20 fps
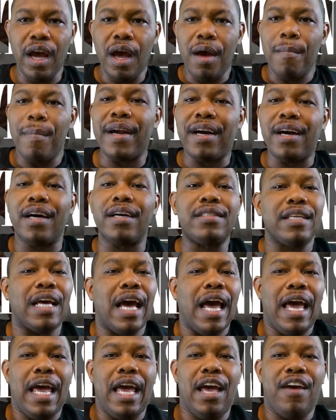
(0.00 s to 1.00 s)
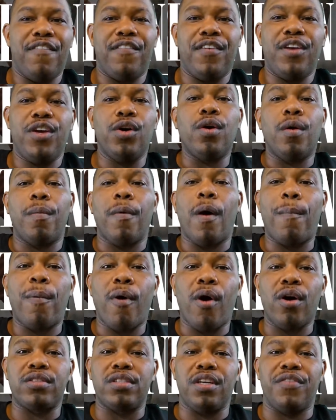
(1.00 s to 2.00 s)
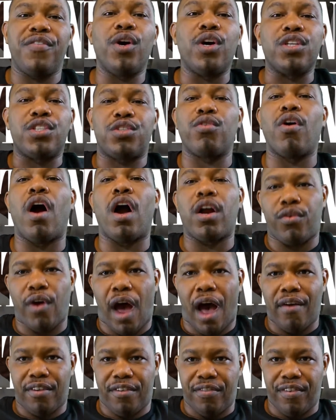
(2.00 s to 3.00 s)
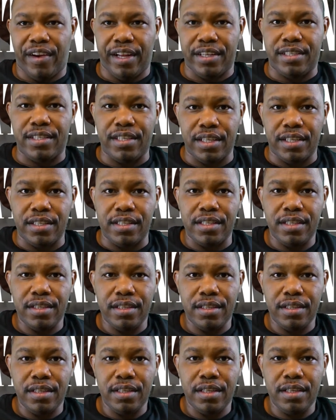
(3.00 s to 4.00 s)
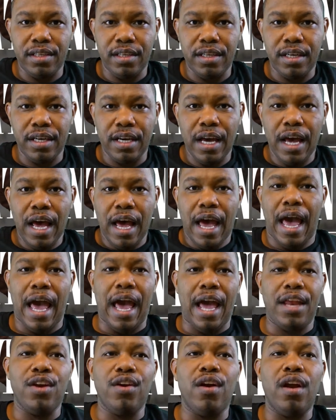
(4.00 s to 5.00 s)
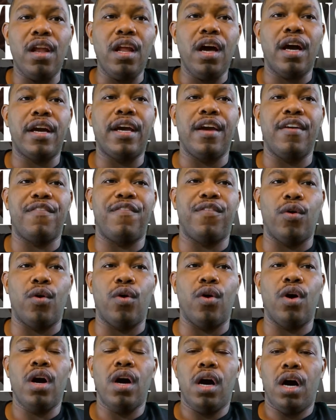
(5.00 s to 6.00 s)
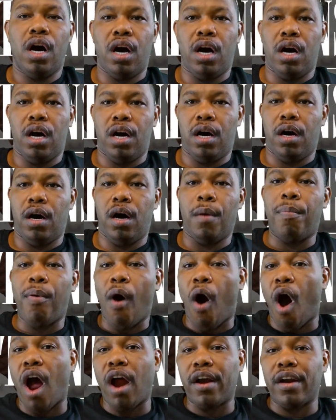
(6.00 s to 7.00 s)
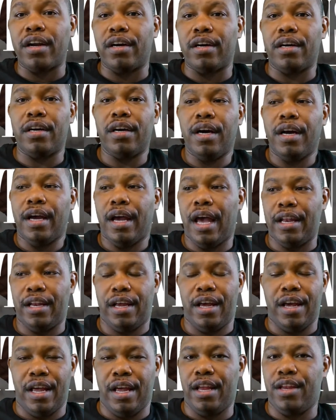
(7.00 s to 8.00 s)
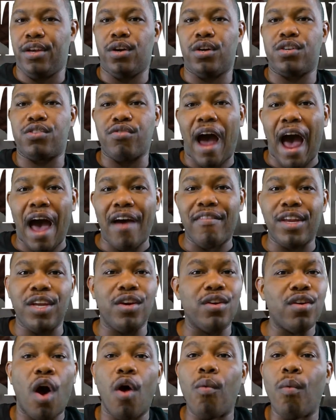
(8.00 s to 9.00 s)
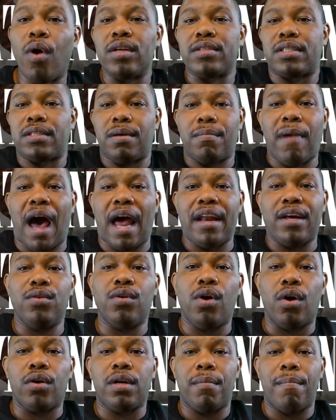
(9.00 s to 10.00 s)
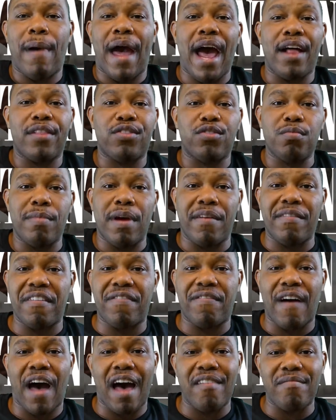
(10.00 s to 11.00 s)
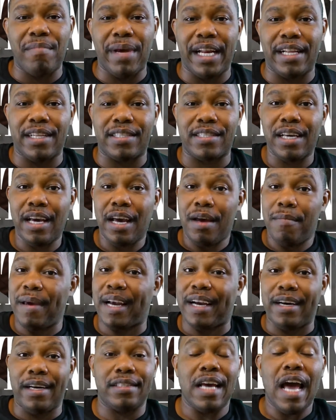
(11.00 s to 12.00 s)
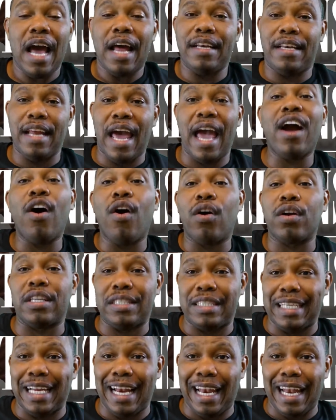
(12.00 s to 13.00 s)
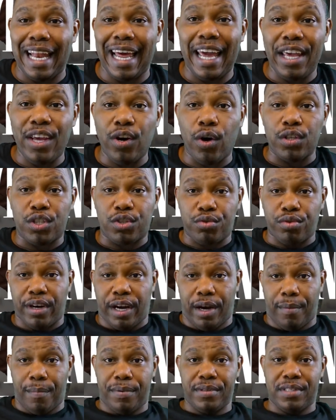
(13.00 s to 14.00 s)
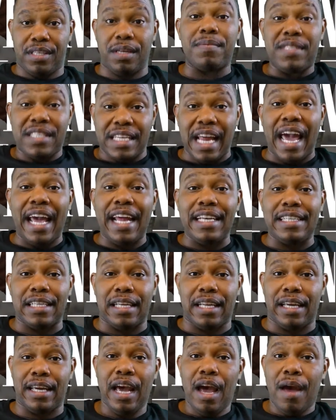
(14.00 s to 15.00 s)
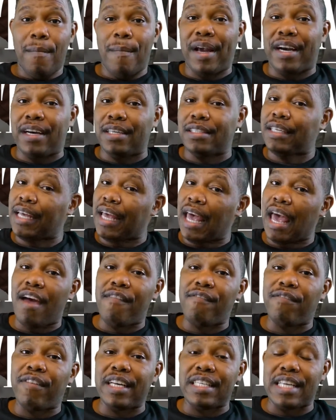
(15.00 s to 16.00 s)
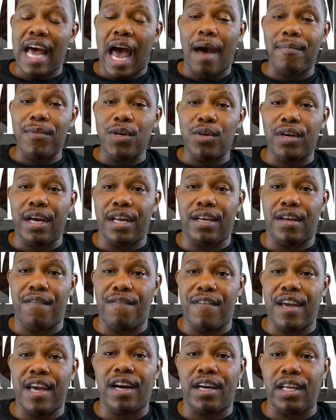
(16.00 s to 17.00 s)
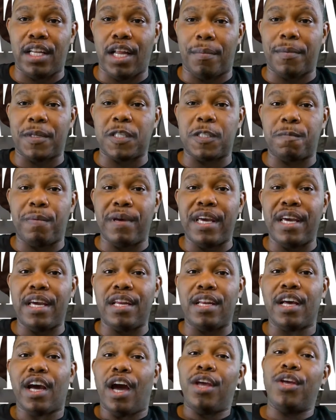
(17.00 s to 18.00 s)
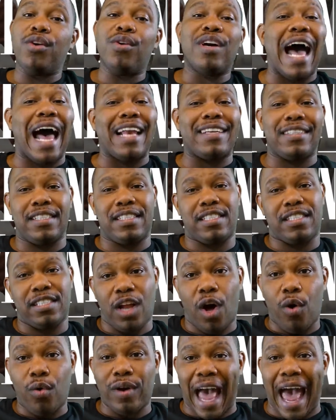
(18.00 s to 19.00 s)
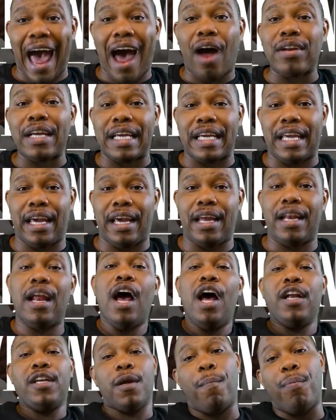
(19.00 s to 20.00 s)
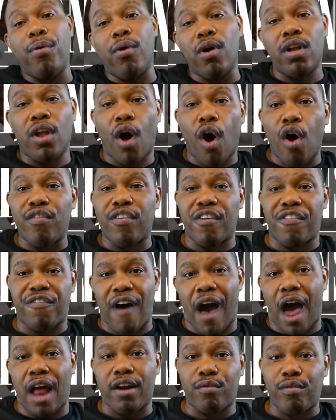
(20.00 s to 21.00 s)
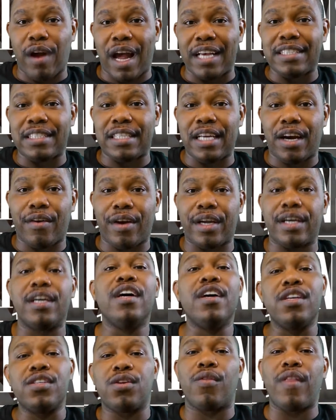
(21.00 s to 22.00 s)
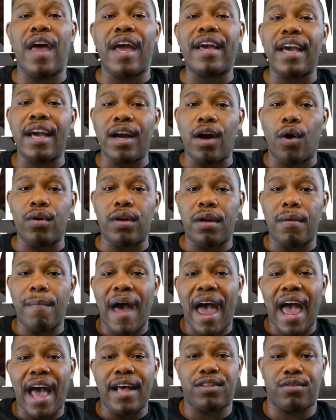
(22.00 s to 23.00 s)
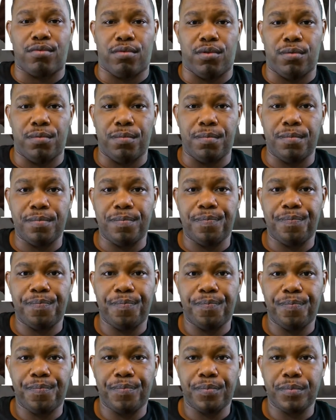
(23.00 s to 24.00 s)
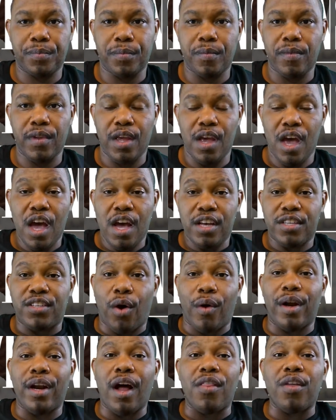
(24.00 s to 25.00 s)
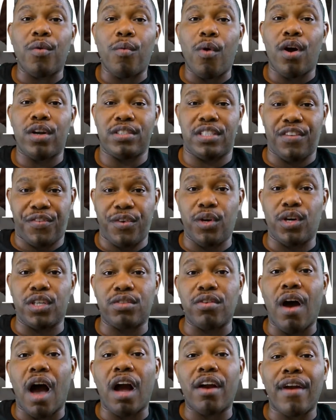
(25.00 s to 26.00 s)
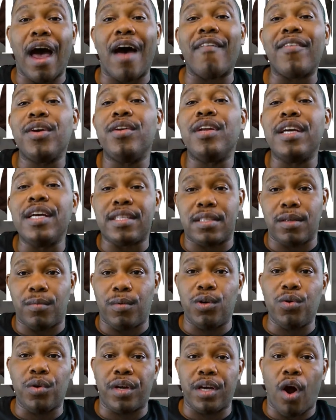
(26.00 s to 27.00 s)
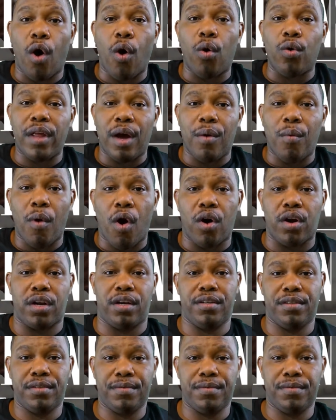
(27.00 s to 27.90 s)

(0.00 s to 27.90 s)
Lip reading: Because if you're a truck driver, for instance, and you're looking for a partner in your driving, you don't want somebody who go to the bathroom every 5 minutes because they're going to delay your trip substantially, because every time you get the vehicle up to speed, you got to slow down again to pull over, find a rest area so they can go to the bathroom. So in other words, if you're a truck driver, you need someone who can hold that water.